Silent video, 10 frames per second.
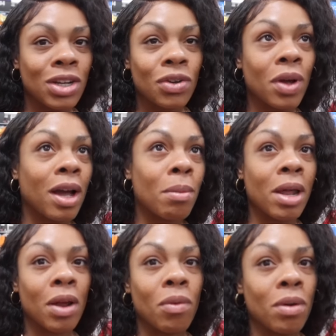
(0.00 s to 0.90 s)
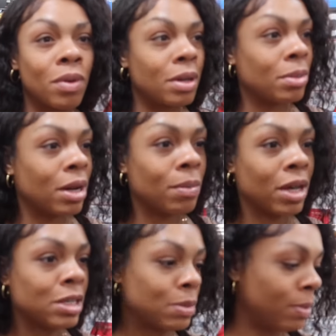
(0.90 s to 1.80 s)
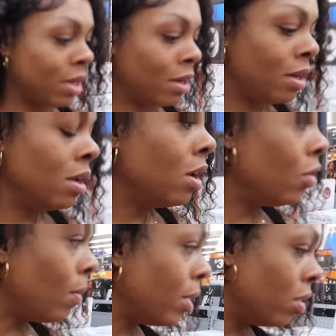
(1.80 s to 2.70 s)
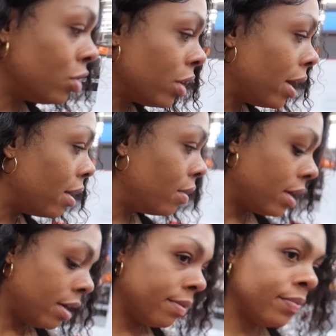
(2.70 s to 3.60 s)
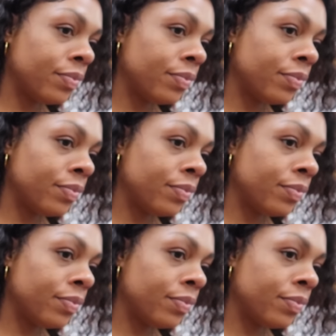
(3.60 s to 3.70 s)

Y'all know how bad I want one, but I'm not gonna spend. You want me to hold your hat? Okay.